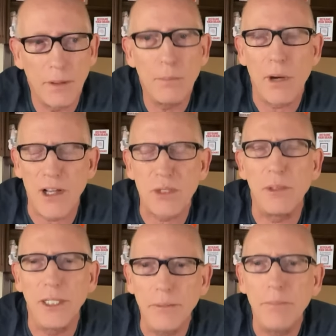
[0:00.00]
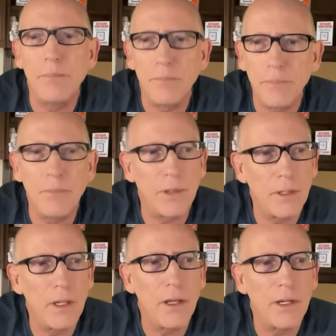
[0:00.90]
Possibly.
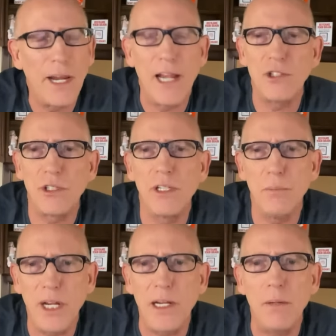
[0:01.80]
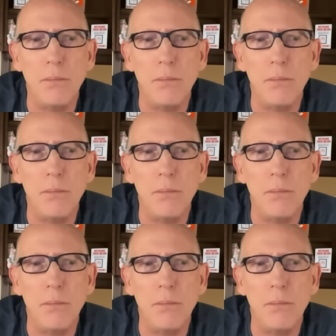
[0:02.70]
Canceling me